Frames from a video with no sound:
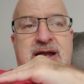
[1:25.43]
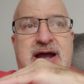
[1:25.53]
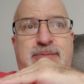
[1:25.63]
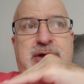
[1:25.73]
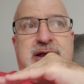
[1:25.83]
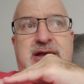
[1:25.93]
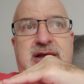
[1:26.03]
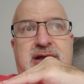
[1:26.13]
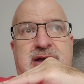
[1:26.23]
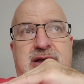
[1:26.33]
I'm like,
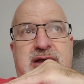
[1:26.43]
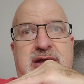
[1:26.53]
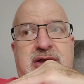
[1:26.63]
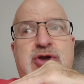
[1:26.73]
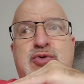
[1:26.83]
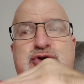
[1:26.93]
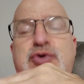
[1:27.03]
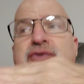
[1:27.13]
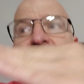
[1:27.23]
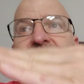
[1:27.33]
you do
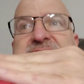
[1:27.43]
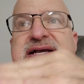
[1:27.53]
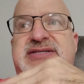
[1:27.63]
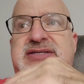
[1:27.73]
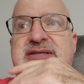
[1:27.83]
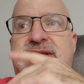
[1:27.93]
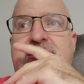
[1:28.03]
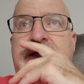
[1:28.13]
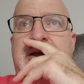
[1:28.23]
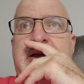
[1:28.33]
realize
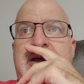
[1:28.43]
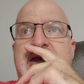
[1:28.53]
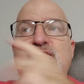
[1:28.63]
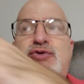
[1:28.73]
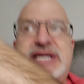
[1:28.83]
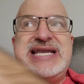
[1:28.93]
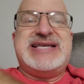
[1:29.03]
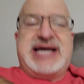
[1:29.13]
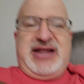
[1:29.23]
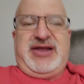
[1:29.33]
you didn't
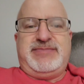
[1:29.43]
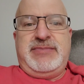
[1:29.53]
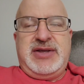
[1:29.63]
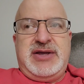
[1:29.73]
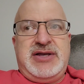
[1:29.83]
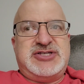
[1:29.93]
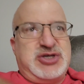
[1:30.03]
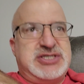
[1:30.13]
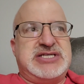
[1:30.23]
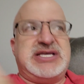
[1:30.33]
tell him. So
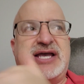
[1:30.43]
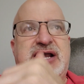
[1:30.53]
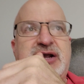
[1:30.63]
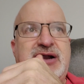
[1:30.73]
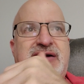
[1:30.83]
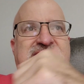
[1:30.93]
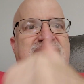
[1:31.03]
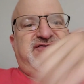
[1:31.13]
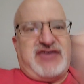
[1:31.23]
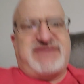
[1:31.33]
this is like
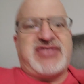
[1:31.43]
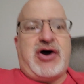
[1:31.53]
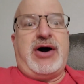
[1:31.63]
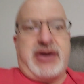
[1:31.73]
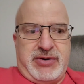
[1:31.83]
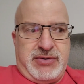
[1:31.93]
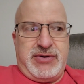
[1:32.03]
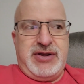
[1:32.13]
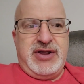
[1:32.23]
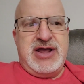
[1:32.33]
Grand Theft Auto.
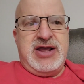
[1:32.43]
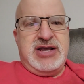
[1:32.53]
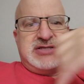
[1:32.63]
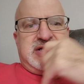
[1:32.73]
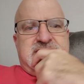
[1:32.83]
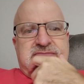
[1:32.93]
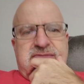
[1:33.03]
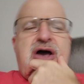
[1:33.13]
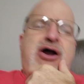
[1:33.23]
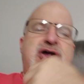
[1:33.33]
He's like,
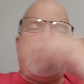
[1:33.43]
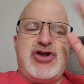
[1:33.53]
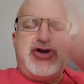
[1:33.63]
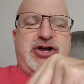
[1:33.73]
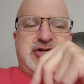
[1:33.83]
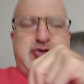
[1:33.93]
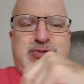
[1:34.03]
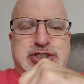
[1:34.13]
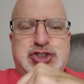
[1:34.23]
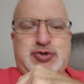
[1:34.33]
oh, you're, looking too
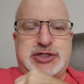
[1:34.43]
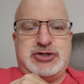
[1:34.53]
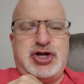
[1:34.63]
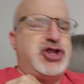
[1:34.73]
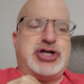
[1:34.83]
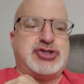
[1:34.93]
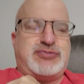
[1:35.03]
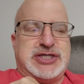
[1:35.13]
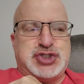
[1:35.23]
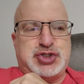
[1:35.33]
much into it. You're looking too
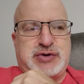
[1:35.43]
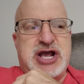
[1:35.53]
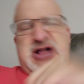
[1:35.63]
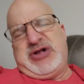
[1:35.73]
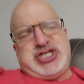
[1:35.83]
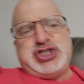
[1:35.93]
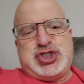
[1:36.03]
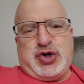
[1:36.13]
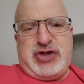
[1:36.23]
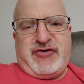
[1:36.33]
much into it. Let's just
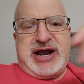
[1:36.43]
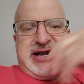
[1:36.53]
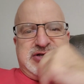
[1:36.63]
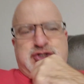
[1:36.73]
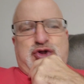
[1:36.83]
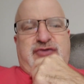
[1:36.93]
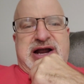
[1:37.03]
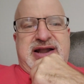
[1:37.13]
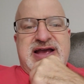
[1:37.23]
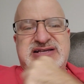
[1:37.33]
enjoy the ride. Enjoy the
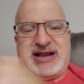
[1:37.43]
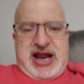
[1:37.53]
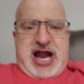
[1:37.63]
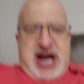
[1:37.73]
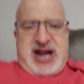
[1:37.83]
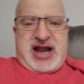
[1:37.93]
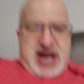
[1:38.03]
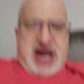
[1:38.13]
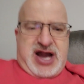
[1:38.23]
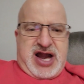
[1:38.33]
ride. It's like, ah ah,
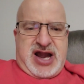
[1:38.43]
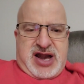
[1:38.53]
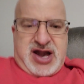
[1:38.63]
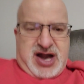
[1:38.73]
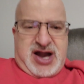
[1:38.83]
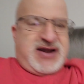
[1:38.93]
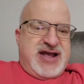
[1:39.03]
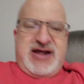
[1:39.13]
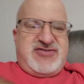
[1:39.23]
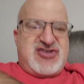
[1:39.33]
ah, ah, ah.
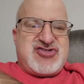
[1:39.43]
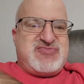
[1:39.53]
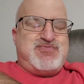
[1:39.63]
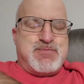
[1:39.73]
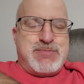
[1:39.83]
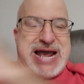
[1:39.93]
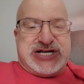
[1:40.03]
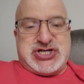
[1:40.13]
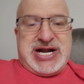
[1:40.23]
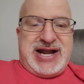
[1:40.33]
He's just
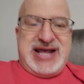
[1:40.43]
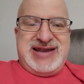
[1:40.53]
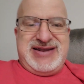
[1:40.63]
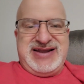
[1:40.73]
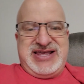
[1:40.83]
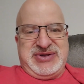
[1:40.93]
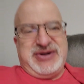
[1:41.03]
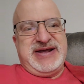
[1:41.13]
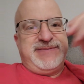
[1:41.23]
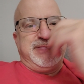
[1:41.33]
mashing on it and
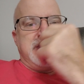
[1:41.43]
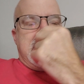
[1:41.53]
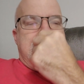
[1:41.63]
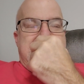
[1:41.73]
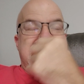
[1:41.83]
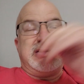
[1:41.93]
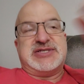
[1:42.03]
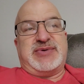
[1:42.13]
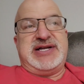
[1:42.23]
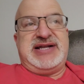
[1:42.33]
killing it. And he always
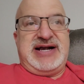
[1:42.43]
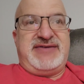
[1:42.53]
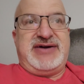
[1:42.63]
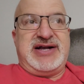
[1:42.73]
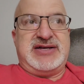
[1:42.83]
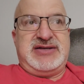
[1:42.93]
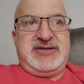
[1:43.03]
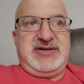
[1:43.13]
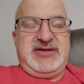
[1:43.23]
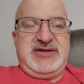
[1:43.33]
wanted an IROC,
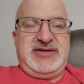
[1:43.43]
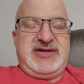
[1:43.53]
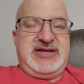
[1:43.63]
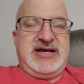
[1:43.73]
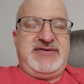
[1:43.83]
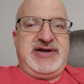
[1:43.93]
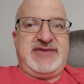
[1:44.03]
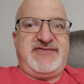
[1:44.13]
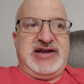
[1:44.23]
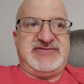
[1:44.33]
uh, an IROC
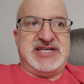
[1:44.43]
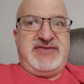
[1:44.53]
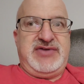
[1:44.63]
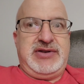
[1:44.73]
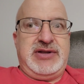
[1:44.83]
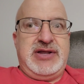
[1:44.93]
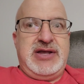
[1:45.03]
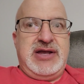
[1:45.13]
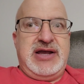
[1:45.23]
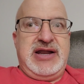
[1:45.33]
5.7.
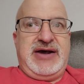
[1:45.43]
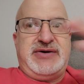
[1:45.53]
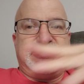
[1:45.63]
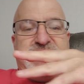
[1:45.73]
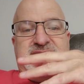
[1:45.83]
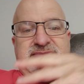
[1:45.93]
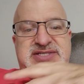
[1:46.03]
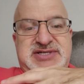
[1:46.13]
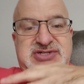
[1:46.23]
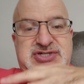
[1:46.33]
And I always wanted a
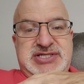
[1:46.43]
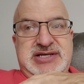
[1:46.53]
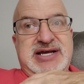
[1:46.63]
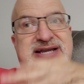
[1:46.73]
Mustang GT.